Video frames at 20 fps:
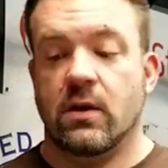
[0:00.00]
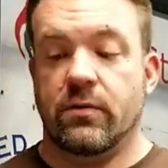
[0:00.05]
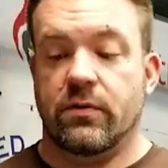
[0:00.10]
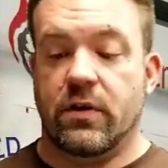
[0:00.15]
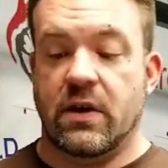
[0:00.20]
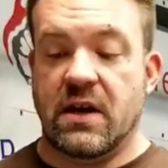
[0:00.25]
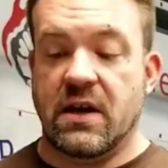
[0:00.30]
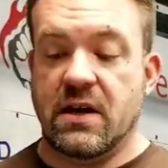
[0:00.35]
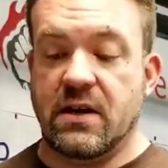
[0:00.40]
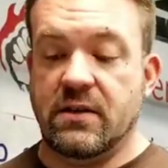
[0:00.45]

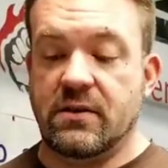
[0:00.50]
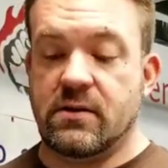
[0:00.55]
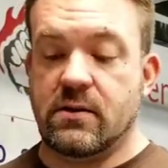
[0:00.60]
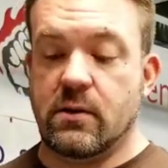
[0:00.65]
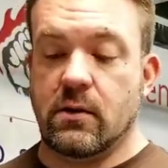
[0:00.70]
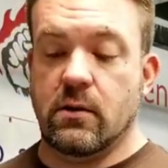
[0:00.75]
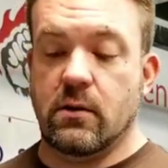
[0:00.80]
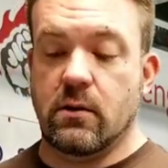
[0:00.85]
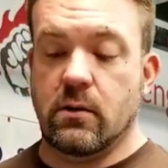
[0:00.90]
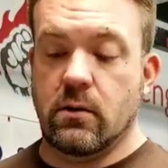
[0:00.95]
these
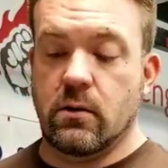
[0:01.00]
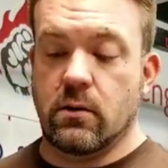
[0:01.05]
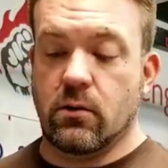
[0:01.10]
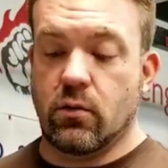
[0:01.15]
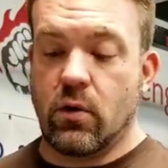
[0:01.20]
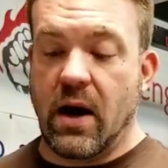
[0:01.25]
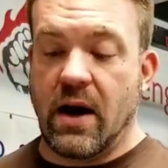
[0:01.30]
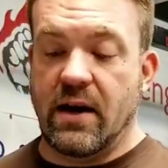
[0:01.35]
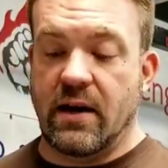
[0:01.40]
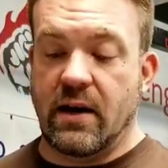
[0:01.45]

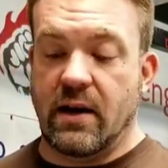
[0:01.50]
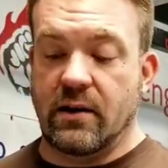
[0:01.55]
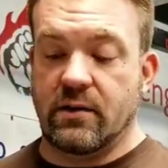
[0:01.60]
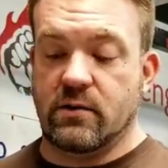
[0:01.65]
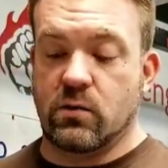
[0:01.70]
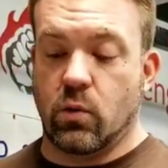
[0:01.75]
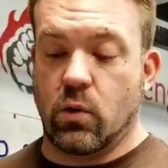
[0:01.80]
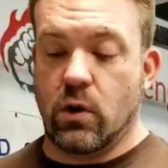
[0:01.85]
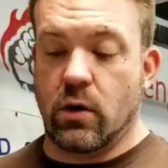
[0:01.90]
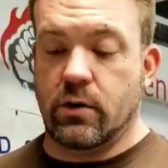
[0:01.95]

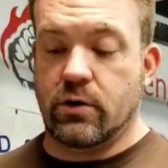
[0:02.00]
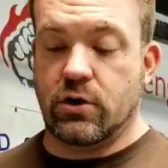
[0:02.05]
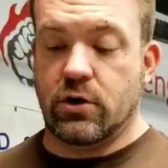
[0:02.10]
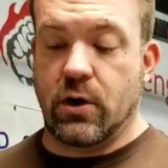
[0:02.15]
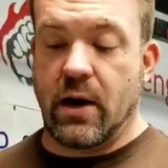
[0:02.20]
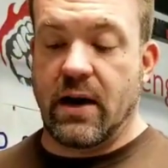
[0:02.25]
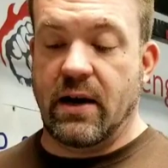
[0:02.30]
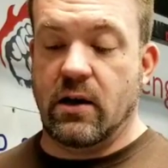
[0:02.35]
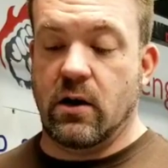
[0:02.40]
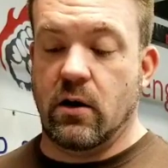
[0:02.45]
ratings were
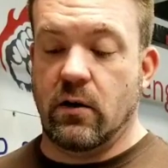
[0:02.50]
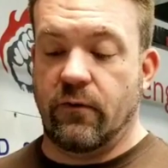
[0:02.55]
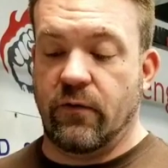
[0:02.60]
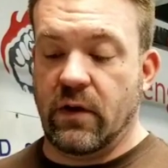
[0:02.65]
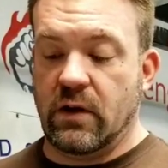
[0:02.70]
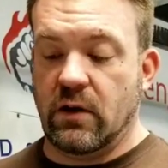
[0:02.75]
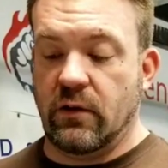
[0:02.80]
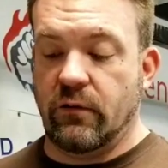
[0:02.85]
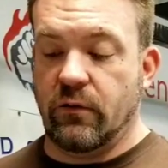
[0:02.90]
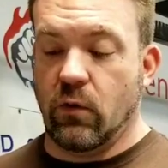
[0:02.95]
trainer
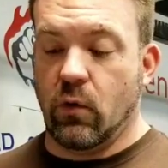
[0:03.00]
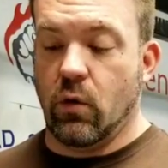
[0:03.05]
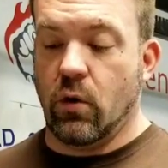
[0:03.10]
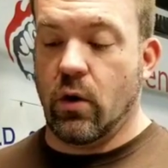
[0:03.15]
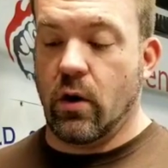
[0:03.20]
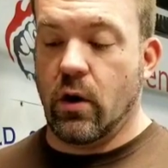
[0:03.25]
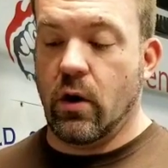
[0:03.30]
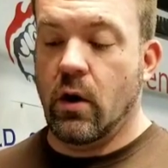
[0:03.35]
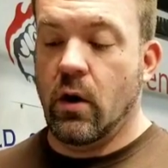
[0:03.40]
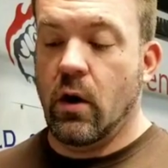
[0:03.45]

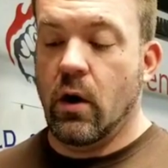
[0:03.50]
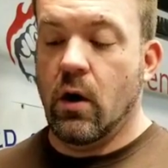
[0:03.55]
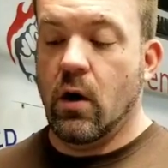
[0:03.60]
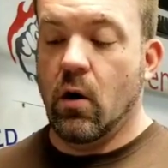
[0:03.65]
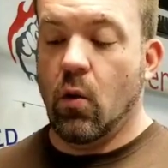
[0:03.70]
54,